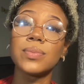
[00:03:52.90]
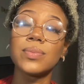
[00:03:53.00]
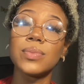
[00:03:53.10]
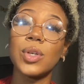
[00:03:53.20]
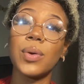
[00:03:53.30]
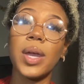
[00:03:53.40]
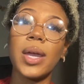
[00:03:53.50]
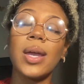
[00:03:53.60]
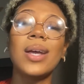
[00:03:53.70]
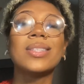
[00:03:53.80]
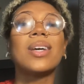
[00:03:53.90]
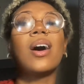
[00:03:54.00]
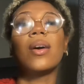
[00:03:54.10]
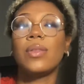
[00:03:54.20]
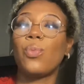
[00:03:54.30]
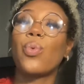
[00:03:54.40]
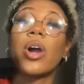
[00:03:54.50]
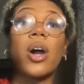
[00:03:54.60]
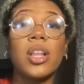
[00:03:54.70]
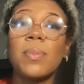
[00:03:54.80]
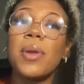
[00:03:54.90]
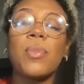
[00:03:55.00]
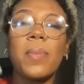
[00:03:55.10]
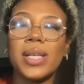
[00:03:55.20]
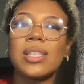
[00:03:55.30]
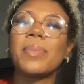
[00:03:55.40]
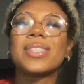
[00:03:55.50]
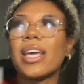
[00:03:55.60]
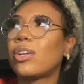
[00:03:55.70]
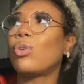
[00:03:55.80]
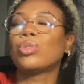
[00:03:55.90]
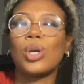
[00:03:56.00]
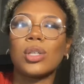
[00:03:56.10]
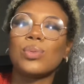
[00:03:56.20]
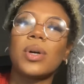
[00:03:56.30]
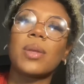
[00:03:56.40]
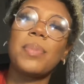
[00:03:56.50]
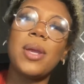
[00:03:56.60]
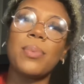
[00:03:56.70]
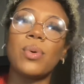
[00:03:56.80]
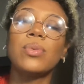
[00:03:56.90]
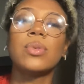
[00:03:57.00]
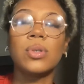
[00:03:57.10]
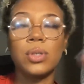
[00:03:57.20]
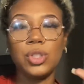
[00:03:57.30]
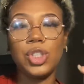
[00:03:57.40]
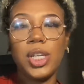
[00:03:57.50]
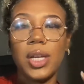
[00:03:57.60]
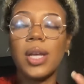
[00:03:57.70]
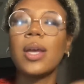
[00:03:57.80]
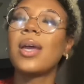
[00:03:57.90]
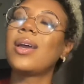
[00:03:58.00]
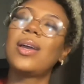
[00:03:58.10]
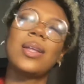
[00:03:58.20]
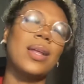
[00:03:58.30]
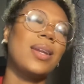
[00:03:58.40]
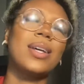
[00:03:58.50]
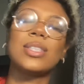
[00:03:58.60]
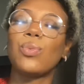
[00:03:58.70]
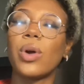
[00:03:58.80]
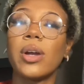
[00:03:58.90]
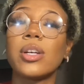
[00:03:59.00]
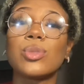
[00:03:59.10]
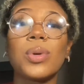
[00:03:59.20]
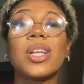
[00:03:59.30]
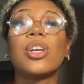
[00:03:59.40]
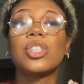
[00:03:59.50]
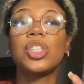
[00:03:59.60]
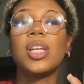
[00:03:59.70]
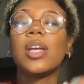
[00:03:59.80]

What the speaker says: okay? Where other people mess up is they go talk to other people, cheating. That doesn't work because really you're cheating